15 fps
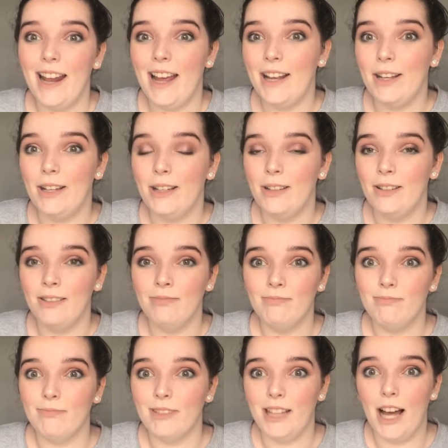a
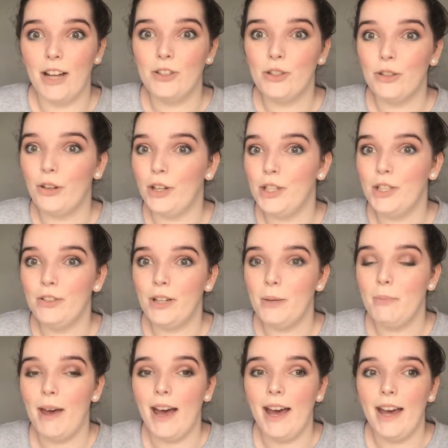larger grocery
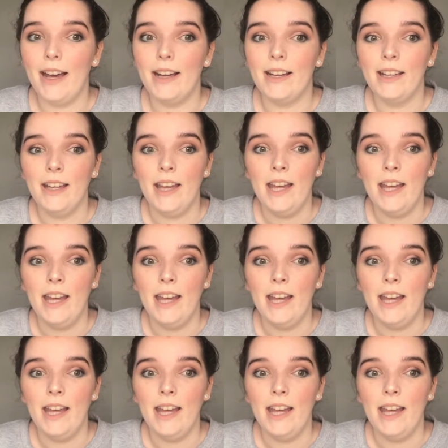bag.